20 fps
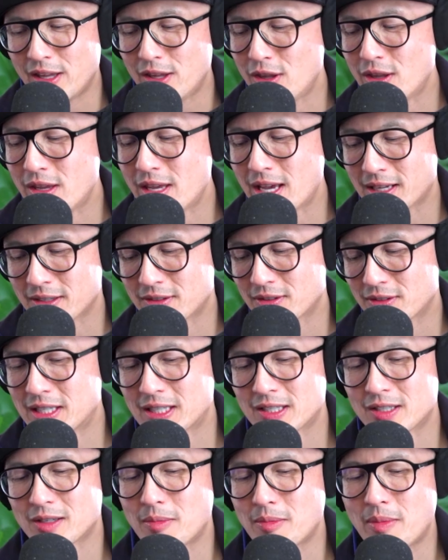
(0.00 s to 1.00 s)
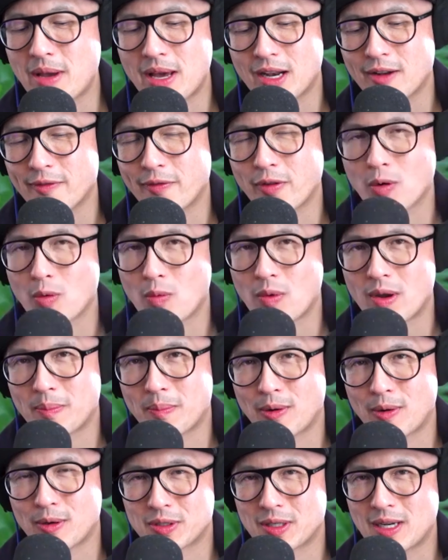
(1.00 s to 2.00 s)
Yes, it doesn't matter if you're a
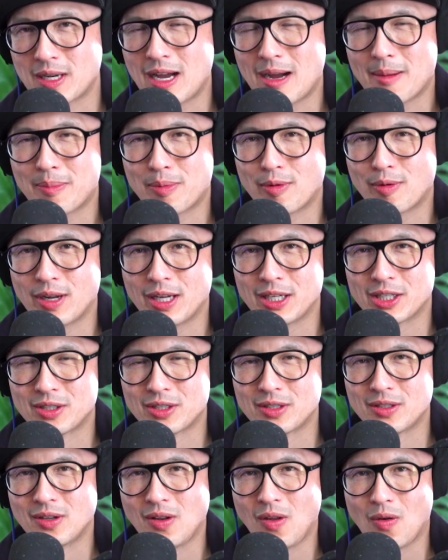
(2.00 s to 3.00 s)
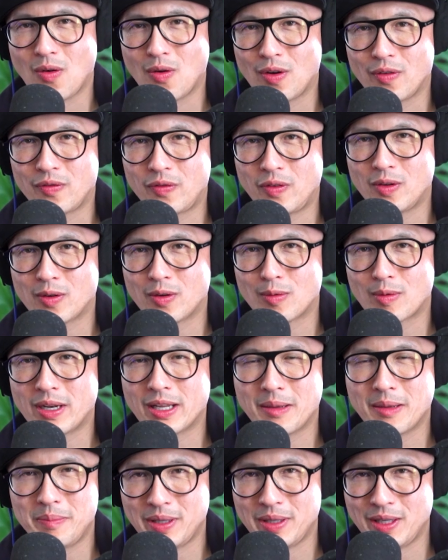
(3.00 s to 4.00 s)
one-person operation or if you're
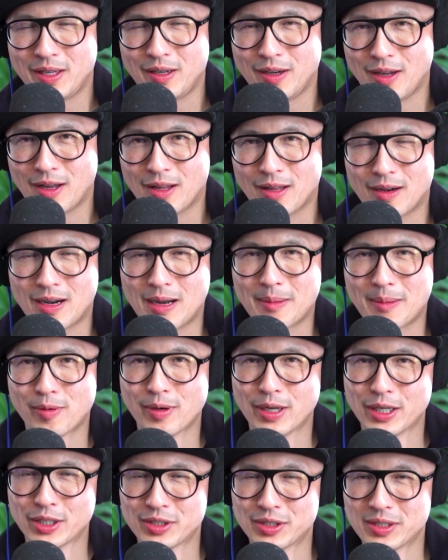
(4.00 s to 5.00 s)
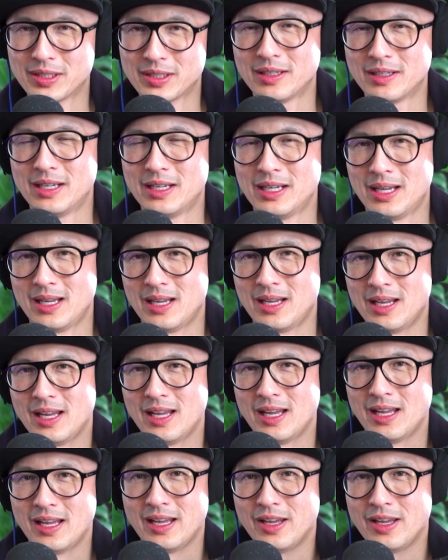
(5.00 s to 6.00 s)
running $1 billion operation.
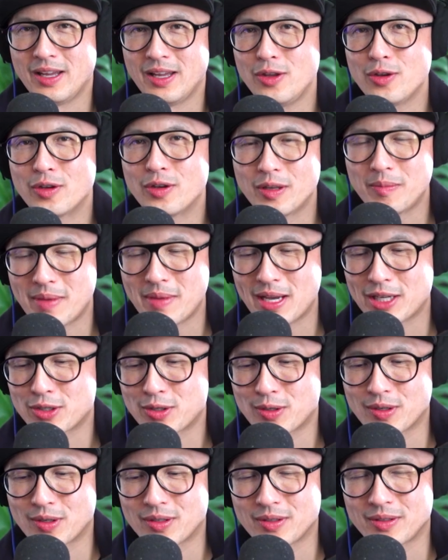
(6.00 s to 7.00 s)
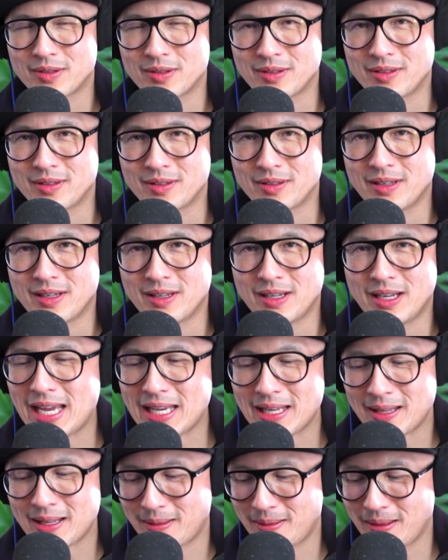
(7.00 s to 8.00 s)
You can measure
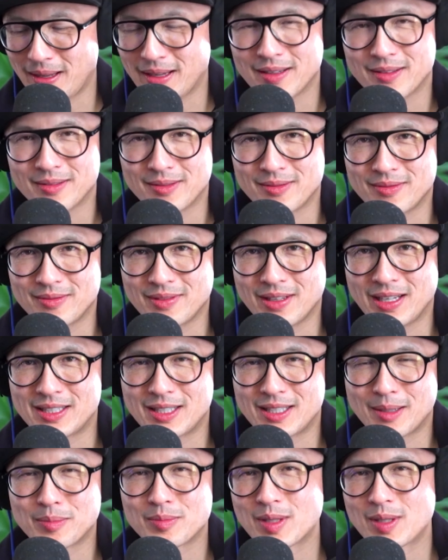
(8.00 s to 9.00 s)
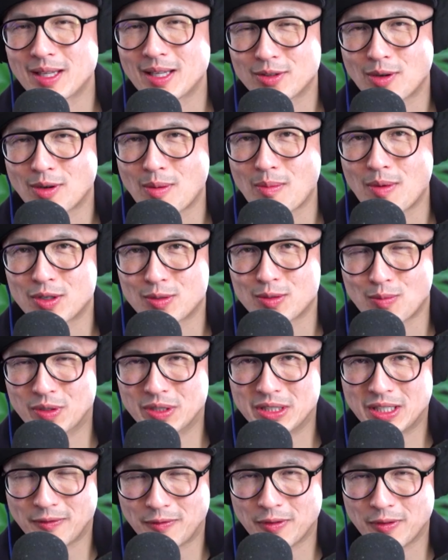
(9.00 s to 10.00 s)
anything. Some things are much
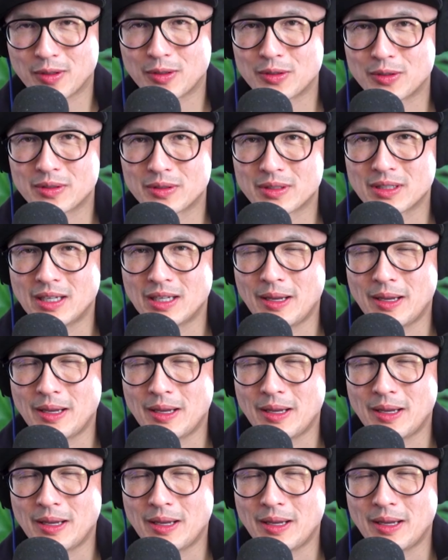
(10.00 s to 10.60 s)
more difficult.